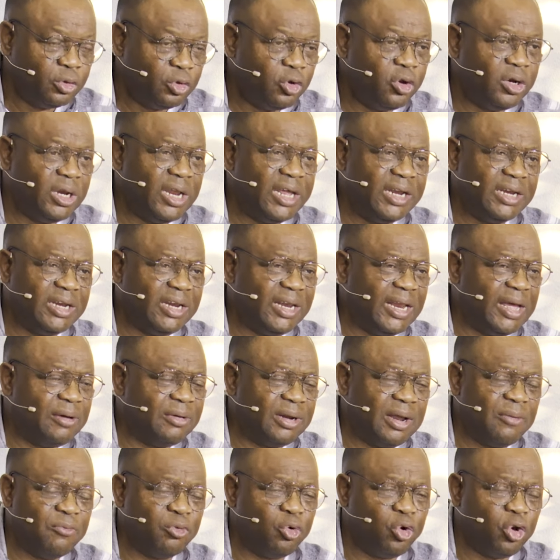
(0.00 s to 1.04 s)
Don't let the
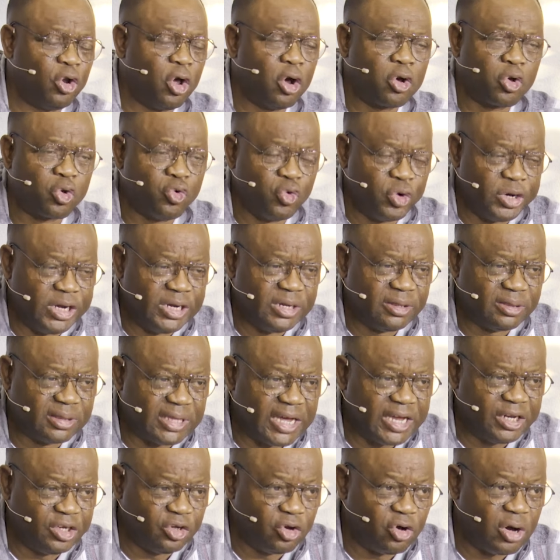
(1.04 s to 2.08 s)
devil lock you
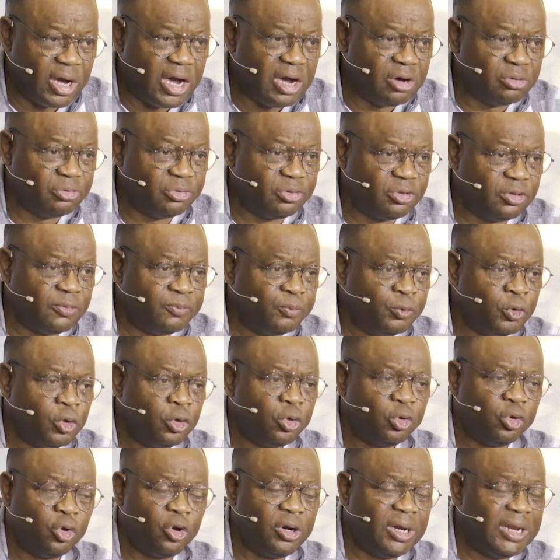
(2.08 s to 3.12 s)
inside your house.
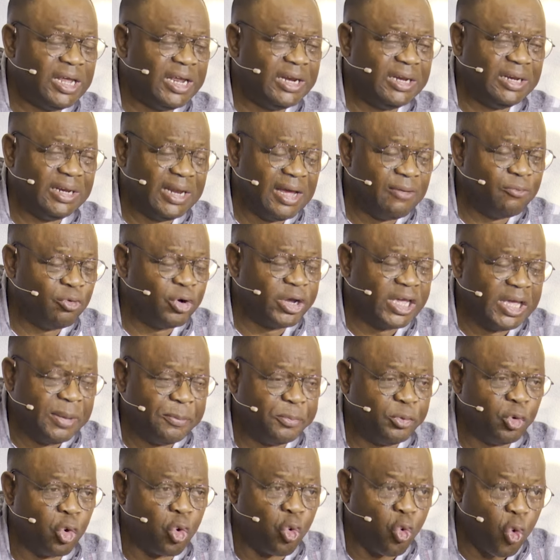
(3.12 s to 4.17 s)
Don't let the devil
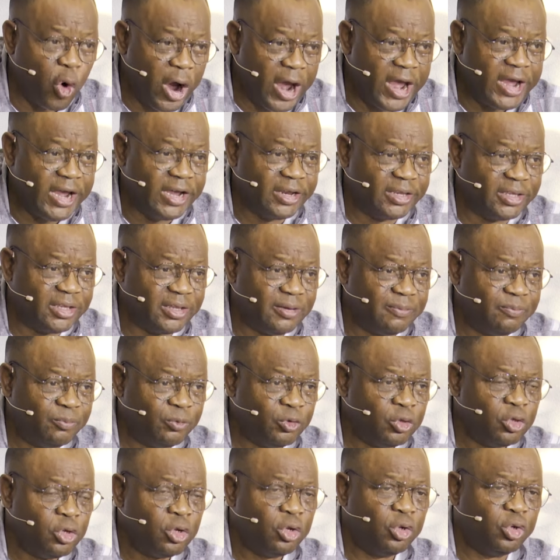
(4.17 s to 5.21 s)
keep you quiet.
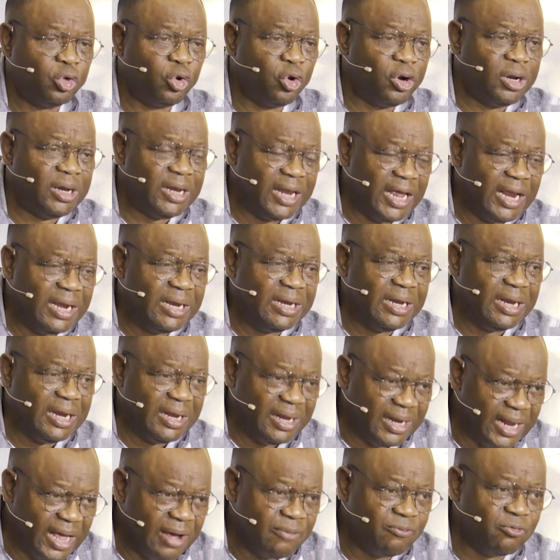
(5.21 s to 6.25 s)
Don't let the
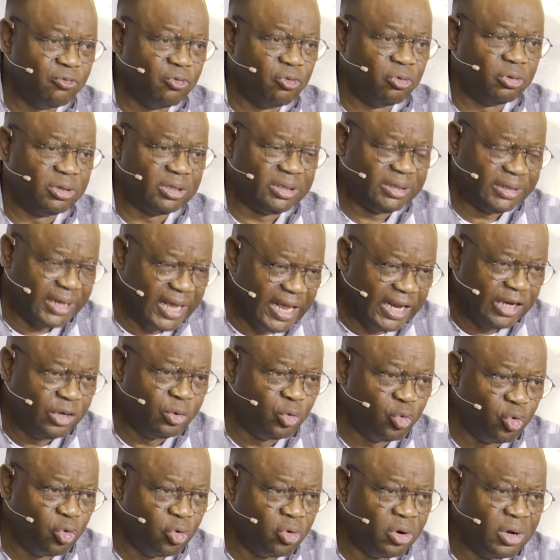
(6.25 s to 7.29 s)
devil tell
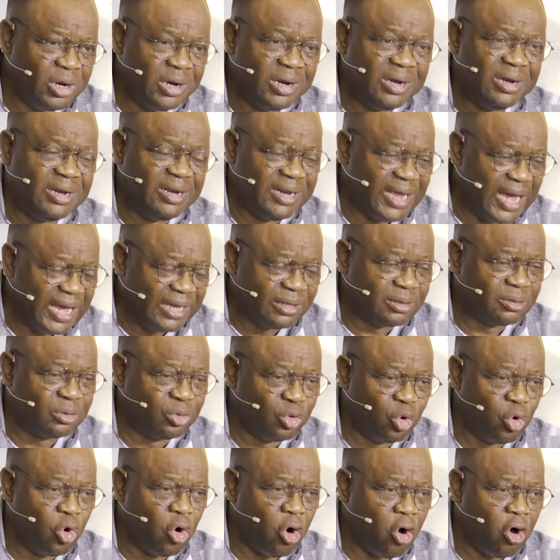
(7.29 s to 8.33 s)
you there is
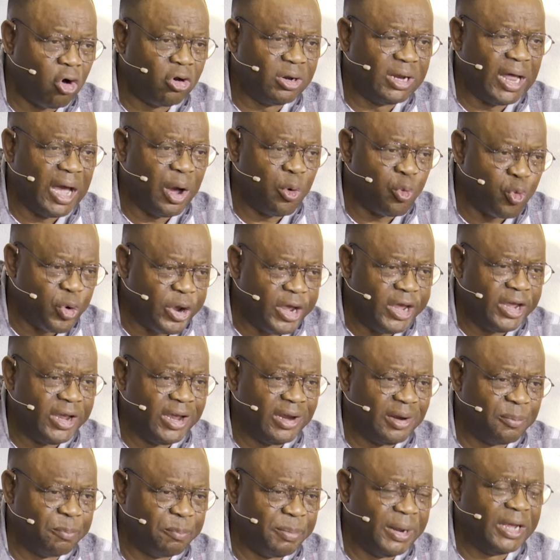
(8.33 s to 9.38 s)
no other
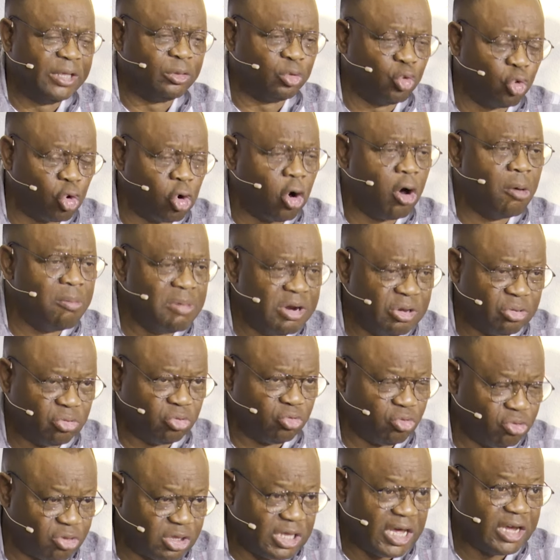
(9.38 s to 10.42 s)
way but to commit
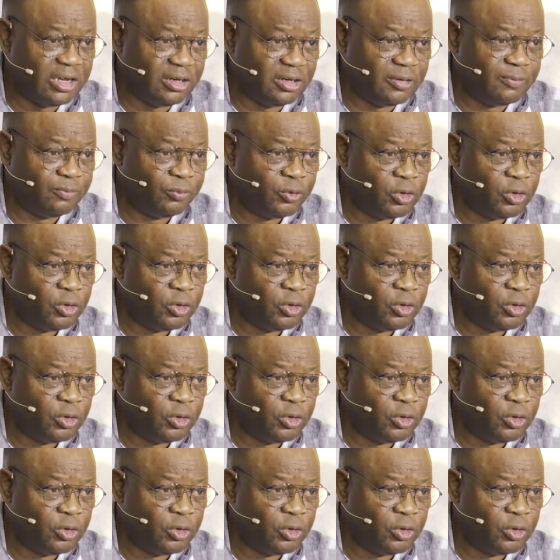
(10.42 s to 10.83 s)
suicide.